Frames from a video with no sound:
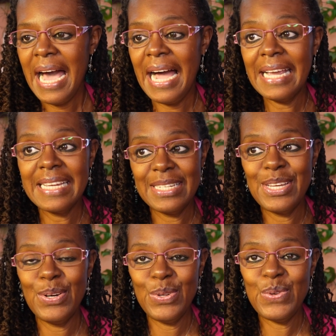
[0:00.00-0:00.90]
I can
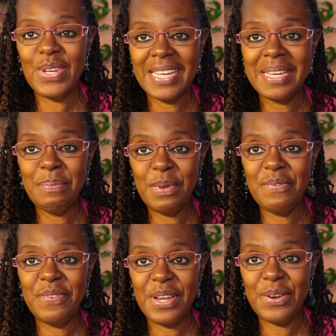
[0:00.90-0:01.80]
tell you it can be
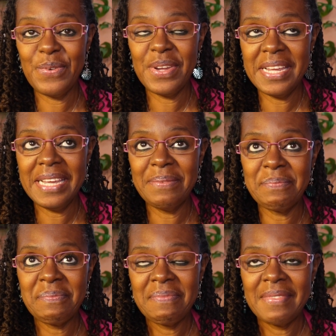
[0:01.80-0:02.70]

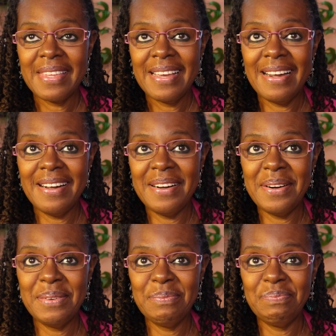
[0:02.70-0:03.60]
very
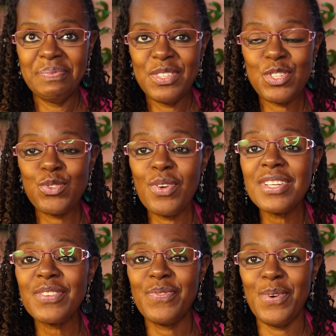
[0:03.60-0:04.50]

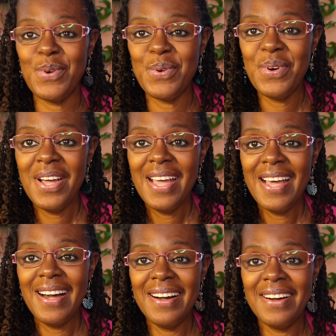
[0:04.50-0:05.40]
stressful
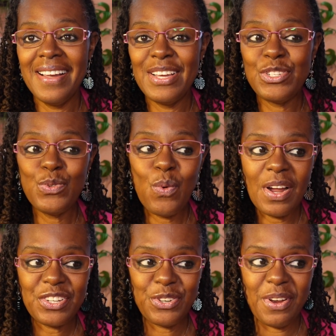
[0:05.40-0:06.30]
as you
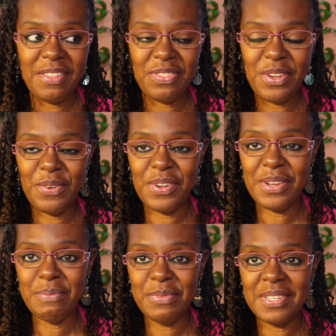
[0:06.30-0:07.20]
watch your
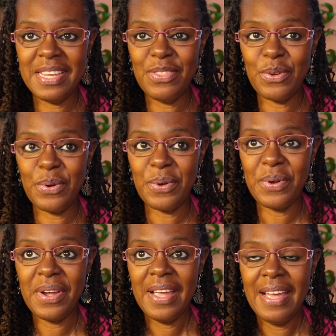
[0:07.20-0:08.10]
Anthuriums either